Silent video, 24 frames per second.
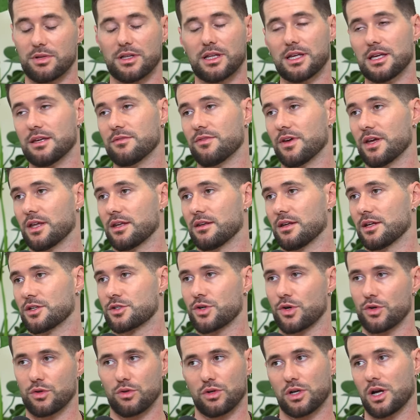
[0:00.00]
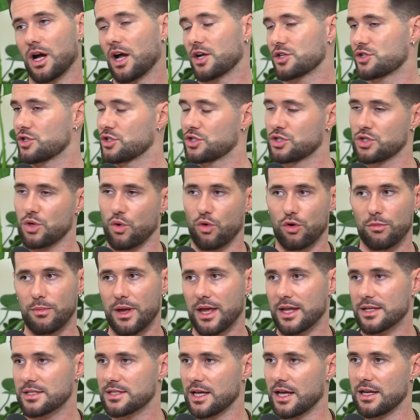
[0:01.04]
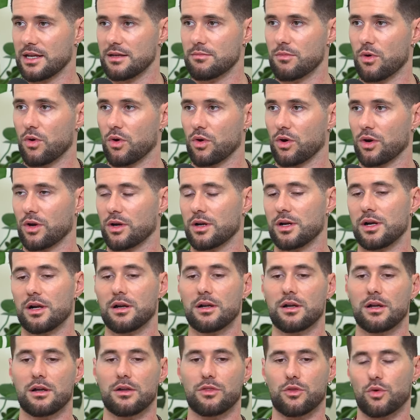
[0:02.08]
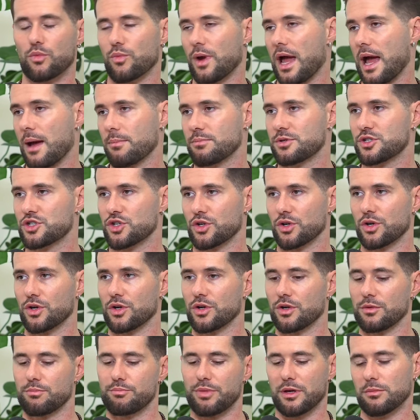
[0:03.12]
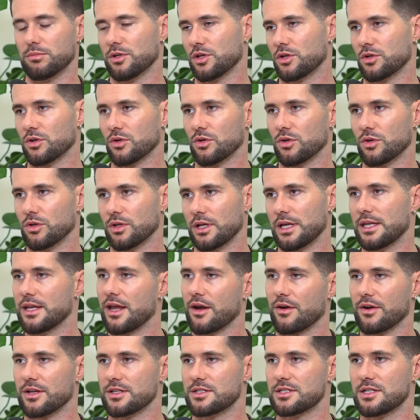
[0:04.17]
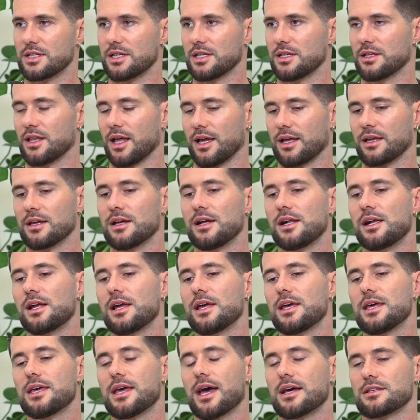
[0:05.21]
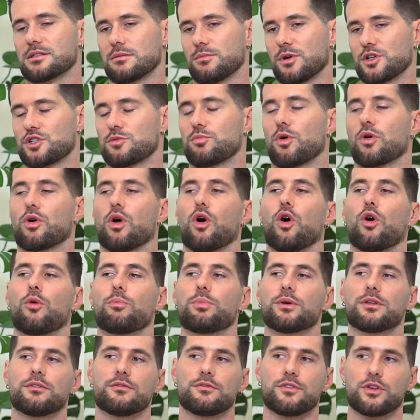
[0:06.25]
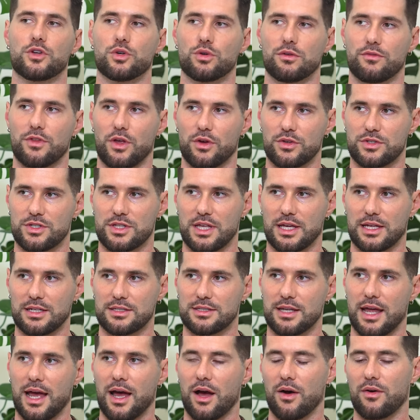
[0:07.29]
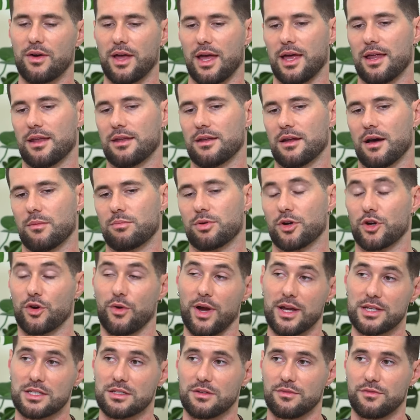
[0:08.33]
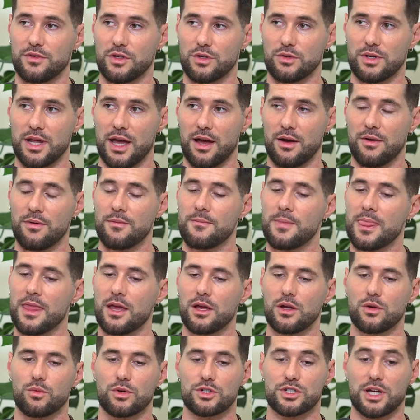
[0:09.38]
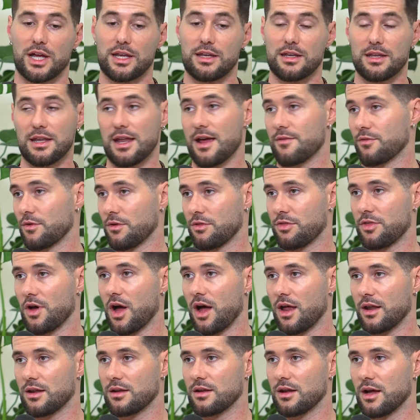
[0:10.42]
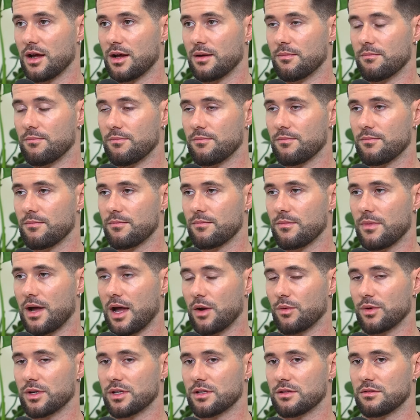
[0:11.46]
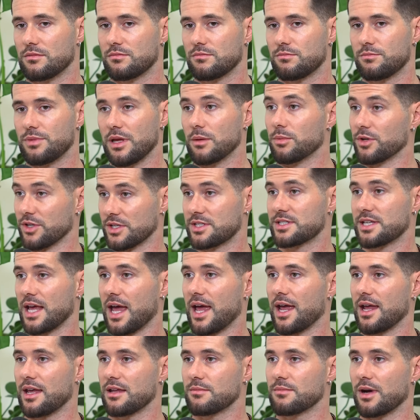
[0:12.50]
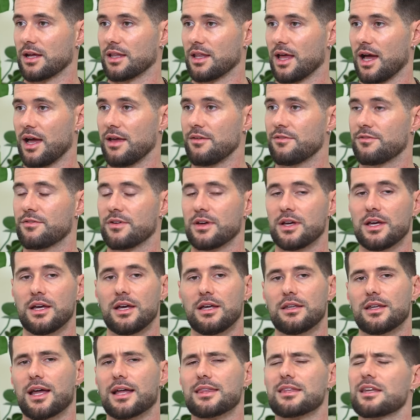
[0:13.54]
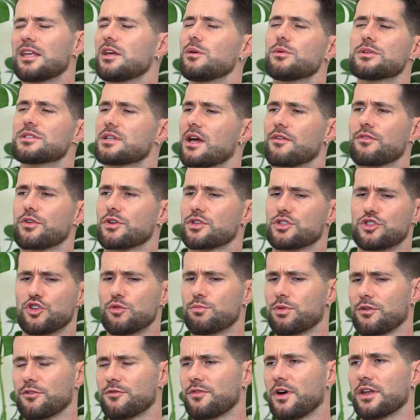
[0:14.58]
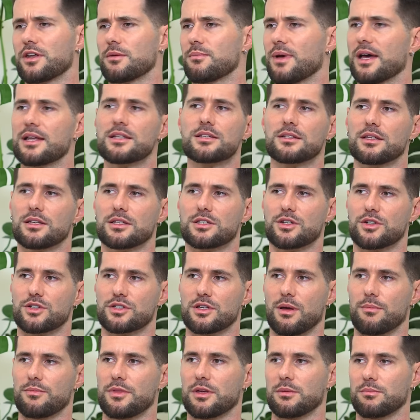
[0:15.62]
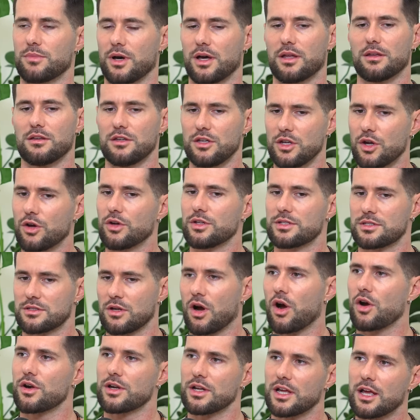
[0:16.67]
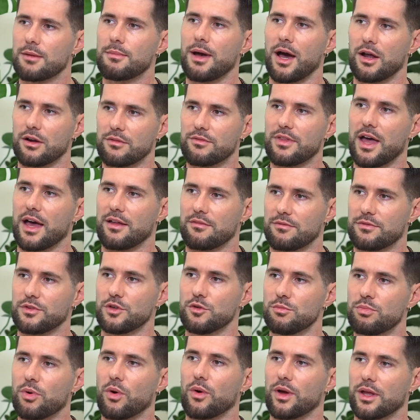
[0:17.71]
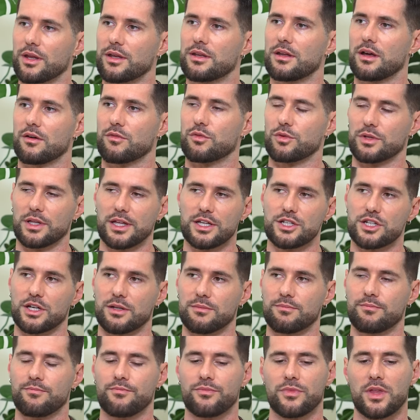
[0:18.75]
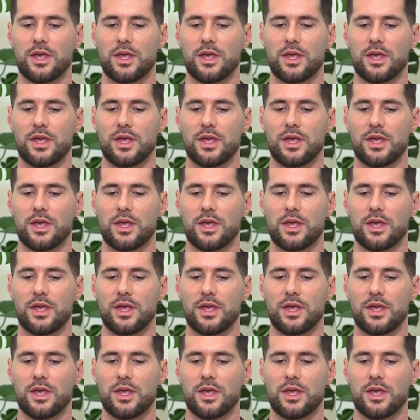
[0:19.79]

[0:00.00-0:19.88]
believe in eternal conscious torment anymore, the rapture, biblical inerrancy. Like, he has a much more open view of those things now and a progressive view now, which I never thought um, I would be able to say in my life. Not that he was ever super fundamentalist or something, but you know, it's hard to come out of that viewpoint of religion.